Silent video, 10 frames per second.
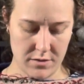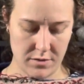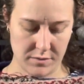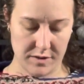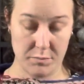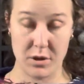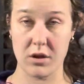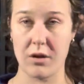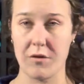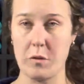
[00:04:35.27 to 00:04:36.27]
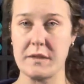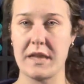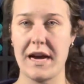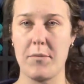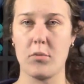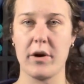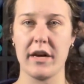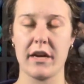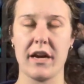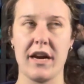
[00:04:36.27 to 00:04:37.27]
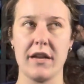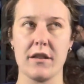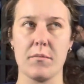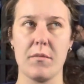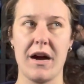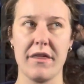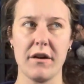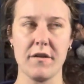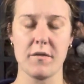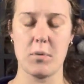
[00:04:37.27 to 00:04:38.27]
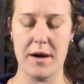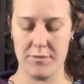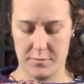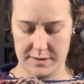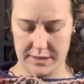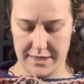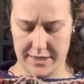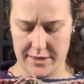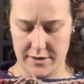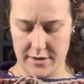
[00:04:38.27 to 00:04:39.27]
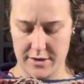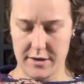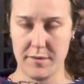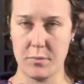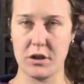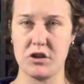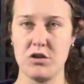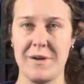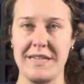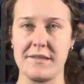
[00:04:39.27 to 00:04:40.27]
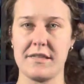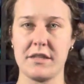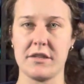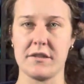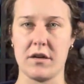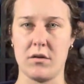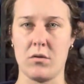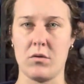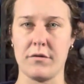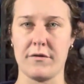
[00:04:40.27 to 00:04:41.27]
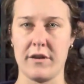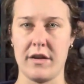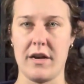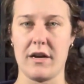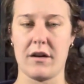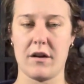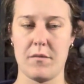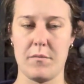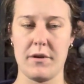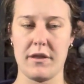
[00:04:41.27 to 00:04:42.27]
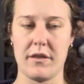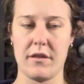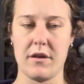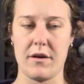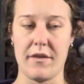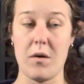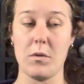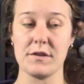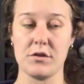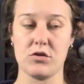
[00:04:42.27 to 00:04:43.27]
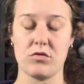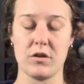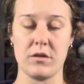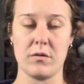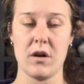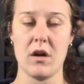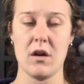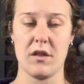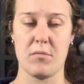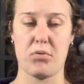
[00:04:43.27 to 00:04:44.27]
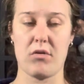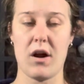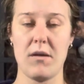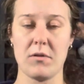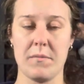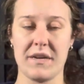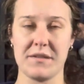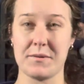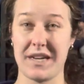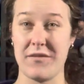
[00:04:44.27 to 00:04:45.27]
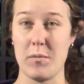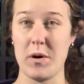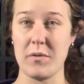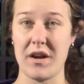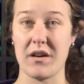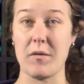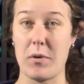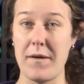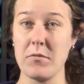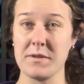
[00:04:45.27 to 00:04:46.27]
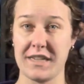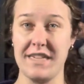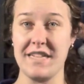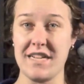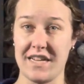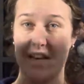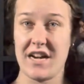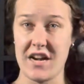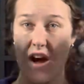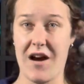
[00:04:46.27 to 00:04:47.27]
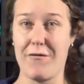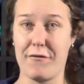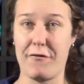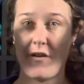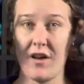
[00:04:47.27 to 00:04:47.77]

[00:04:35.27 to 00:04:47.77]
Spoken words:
that was a pullover, it was lapwing. And I thought the problem was that I had put too many stitches on hold for the neck, but that wasn't true. The problem, because it was kind of a boat neck, the problem was that I didn't knit enough